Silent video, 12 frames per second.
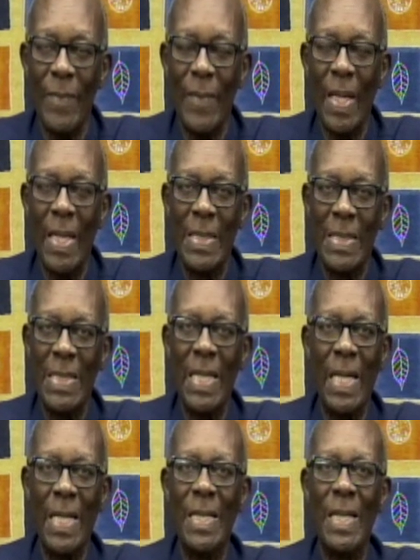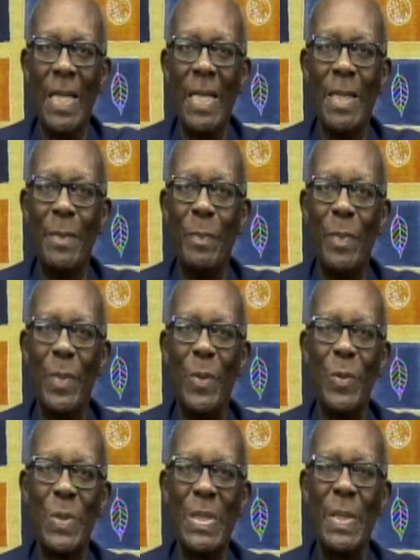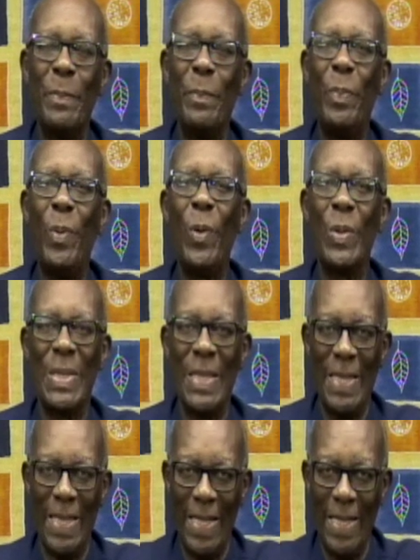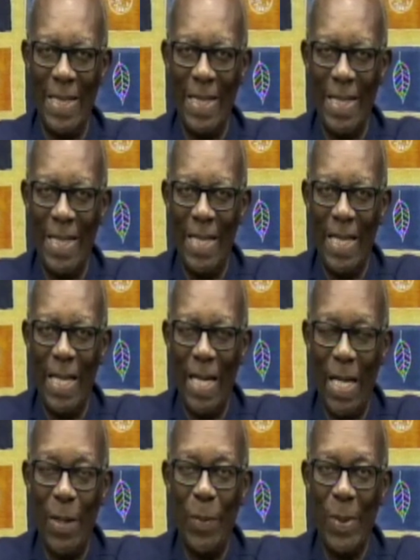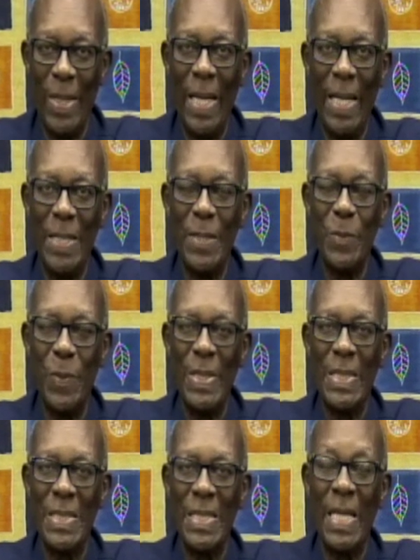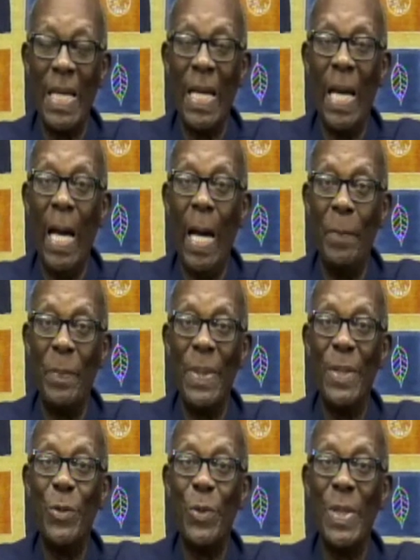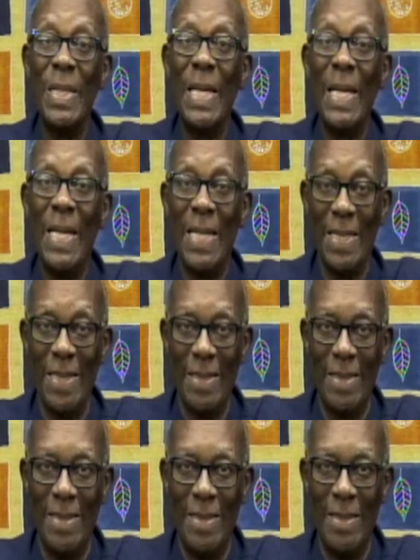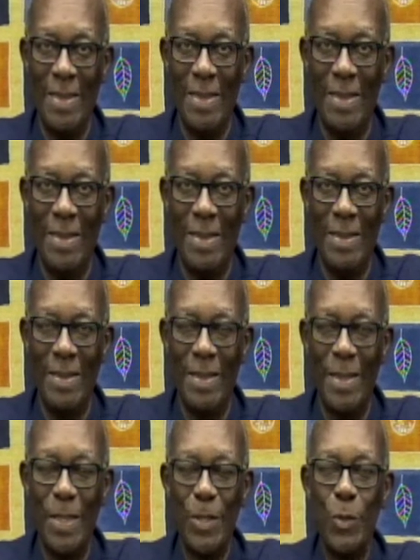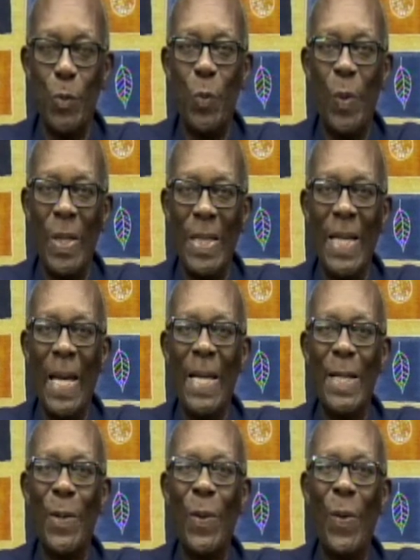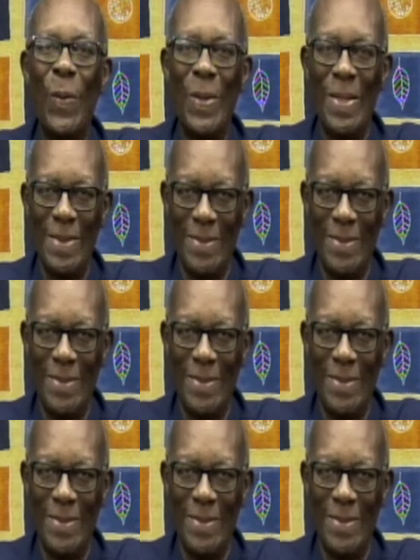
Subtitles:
And secondly, and most importantly, I would like to wish a Happy New Year to one and all.